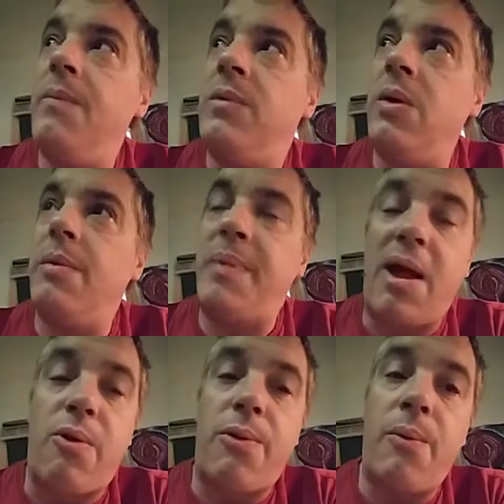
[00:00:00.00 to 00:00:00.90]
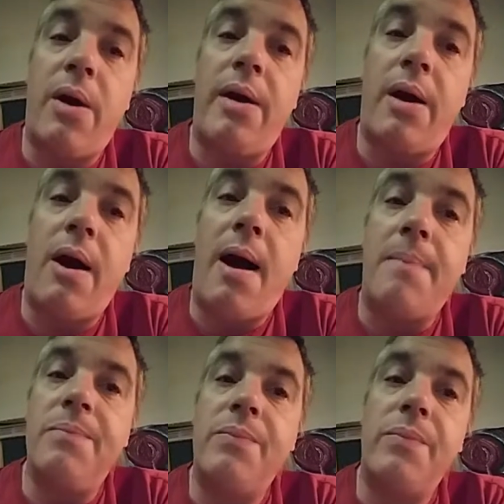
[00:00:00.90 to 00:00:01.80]
do the best with what you
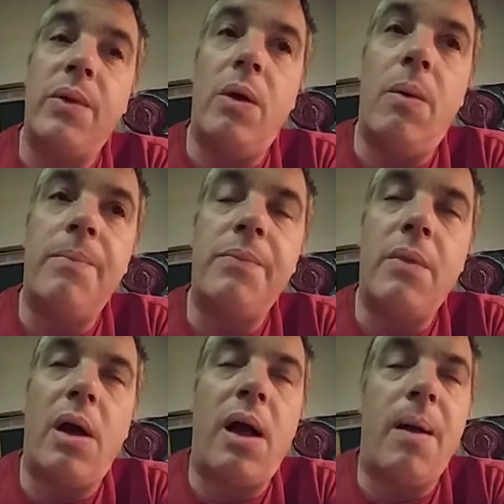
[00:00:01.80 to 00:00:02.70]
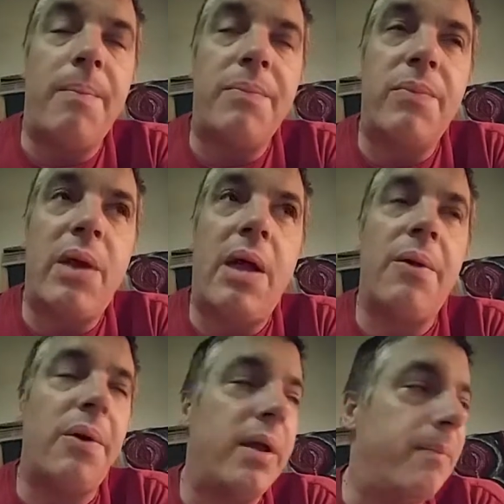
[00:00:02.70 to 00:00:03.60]
got, you know.
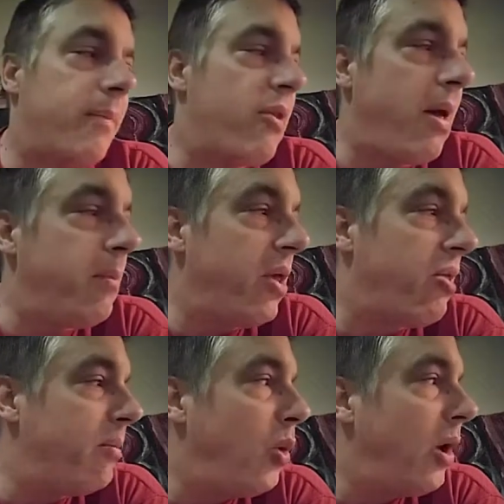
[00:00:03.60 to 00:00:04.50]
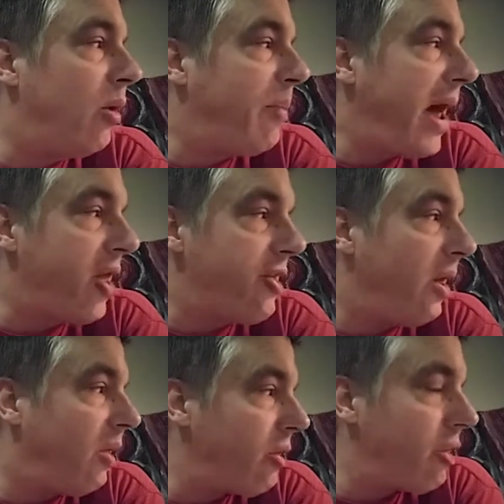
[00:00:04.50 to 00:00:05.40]
Hillary sent me some oil
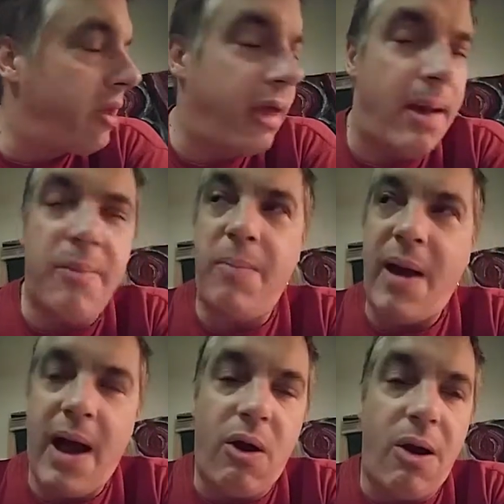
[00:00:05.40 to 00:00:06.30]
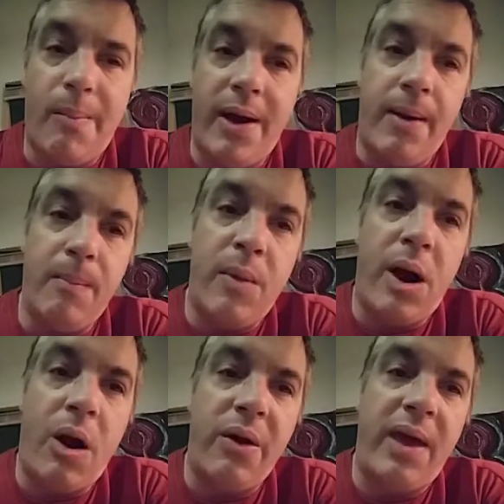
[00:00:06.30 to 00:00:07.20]
pastels to get me back on
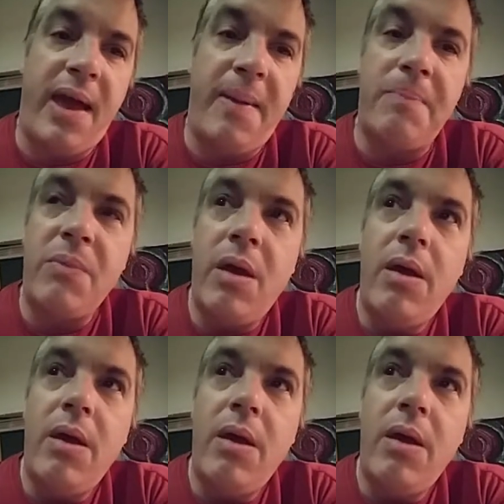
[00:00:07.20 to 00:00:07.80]
my art game,